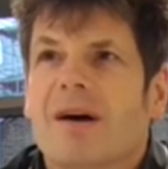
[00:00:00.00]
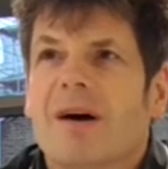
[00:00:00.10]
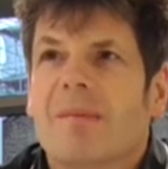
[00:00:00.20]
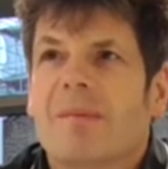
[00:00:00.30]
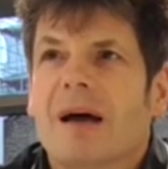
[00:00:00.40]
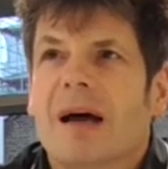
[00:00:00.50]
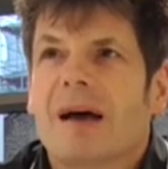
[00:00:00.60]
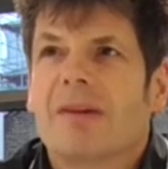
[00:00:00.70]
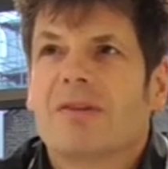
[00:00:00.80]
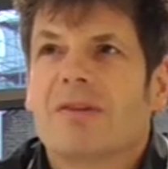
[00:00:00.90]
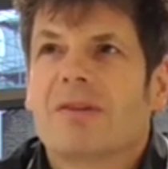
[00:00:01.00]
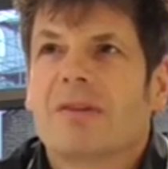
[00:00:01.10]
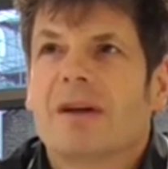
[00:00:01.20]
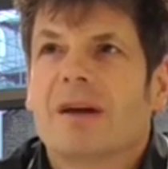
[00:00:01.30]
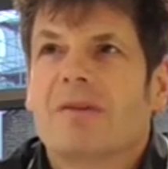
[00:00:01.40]
Um, and
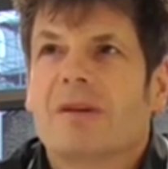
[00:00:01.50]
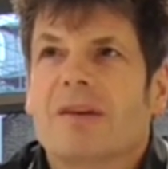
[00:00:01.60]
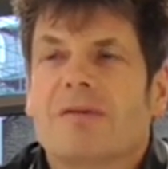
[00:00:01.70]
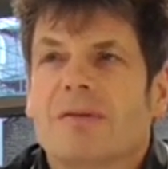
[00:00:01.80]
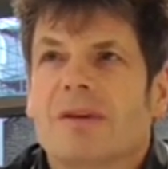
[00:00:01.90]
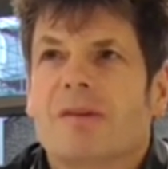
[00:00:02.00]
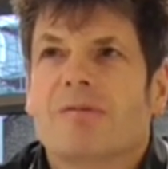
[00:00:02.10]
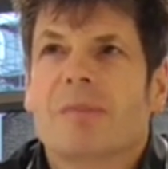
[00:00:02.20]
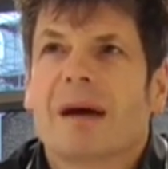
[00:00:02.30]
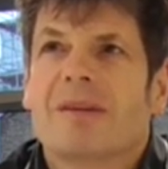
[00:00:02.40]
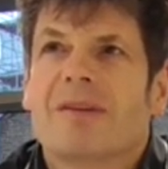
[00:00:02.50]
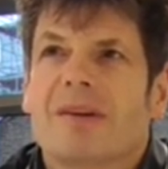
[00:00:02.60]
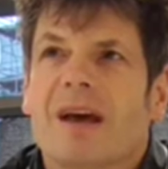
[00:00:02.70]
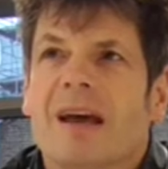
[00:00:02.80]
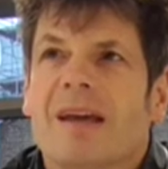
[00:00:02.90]
you know, even even back in
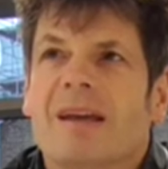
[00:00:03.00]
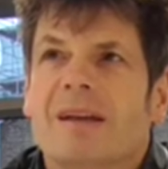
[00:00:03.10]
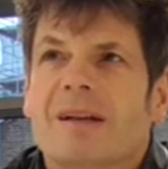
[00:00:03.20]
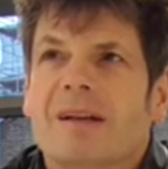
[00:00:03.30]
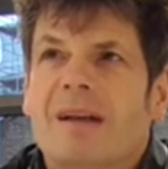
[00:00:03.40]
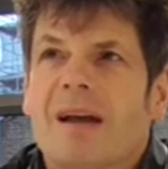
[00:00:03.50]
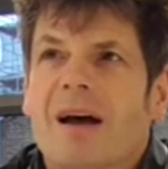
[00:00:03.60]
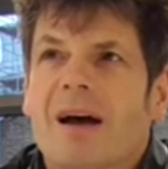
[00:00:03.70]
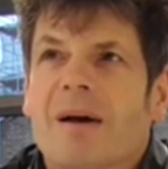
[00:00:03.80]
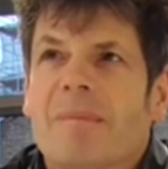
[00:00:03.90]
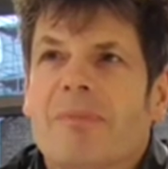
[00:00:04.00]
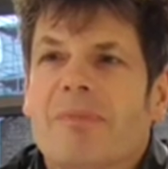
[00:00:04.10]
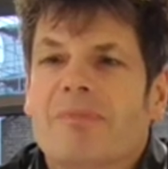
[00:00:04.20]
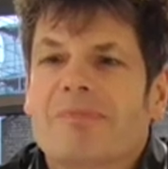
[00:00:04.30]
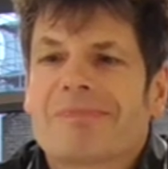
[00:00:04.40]
the day,
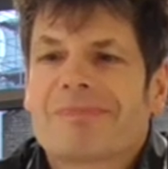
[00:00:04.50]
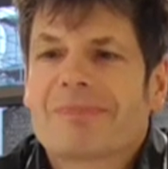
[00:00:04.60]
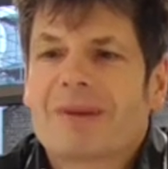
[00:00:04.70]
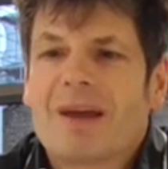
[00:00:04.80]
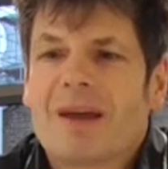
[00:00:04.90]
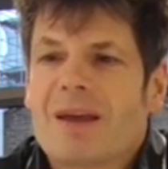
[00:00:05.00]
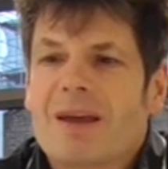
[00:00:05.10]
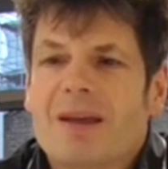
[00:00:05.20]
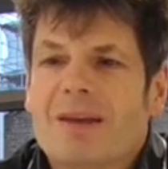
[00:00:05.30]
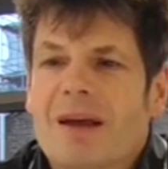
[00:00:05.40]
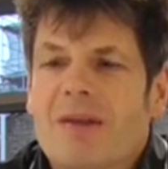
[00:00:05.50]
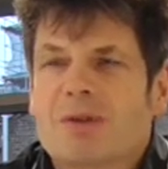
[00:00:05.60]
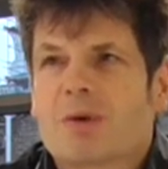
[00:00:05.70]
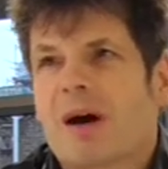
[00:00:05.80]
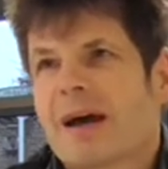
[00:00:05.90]
um, you know,
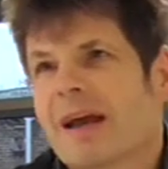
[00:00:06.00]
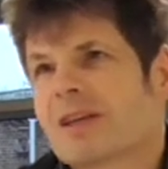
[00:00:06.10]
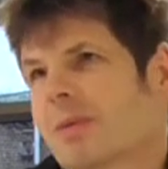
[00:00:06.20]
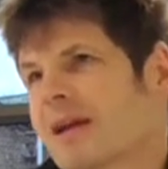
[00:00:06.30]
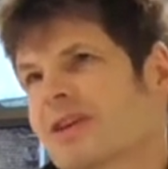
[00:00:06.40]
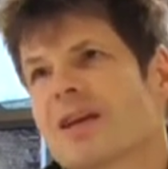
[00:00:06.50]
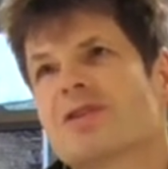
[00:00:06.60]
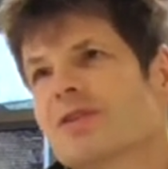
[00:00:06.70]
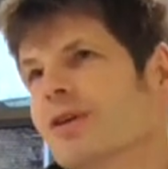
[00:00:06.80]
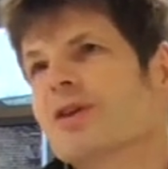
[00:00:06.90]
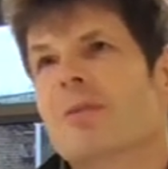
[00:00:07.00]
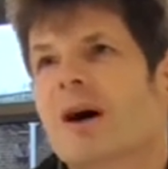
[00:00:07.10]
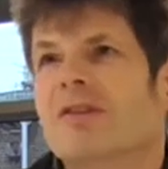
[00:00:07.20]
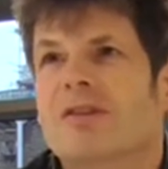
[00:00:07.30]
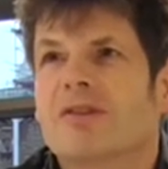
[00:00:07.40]
there was quite an expectation that you
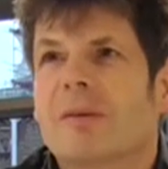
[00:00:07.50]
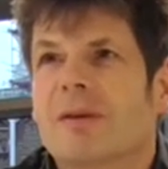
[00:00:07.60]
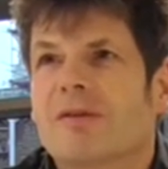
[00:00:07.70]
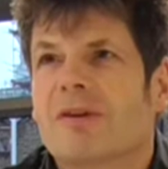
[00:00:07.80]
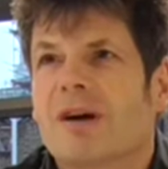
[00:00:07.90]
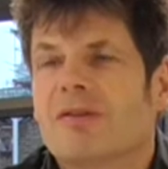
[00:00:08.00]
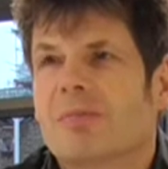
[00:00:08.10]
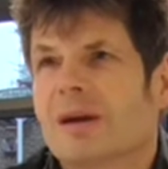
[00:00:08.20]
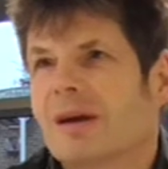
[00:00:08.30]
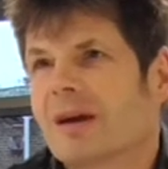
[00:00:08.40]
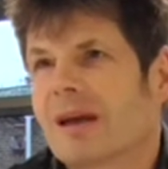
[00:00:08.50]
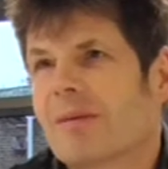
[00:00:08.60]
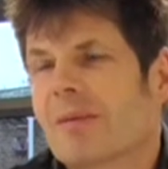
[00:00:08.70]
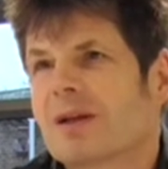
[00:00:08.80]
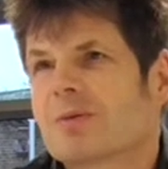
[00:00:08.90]
might do something first, be it
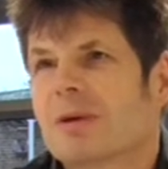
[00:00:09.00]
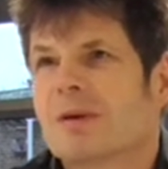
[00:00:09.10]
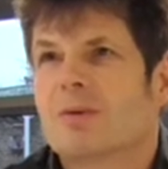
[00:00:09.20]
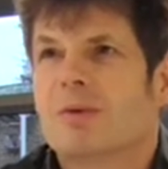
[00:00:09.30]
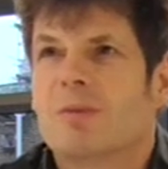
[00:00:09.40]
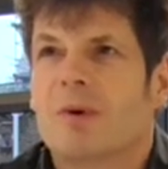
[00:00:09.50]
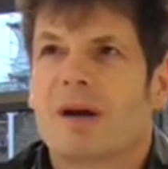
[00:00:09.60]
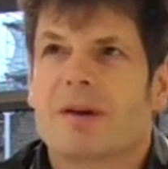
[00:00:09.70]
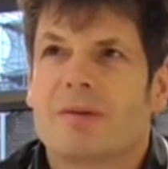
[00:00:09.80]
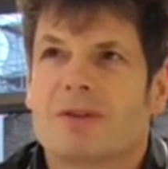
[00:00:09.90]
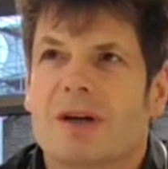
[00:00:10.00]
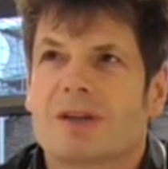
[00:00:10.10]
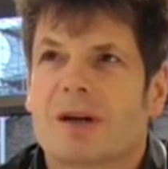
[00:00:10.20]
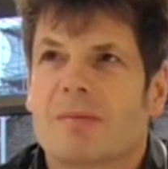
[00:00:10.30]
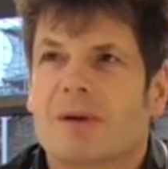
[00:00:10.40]
account management or work in a
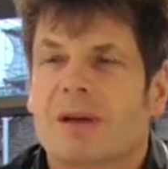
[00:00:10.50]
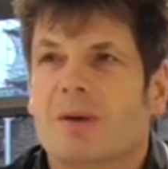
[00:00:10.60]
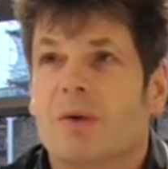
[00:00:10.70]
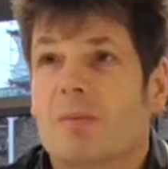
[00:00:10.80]
research company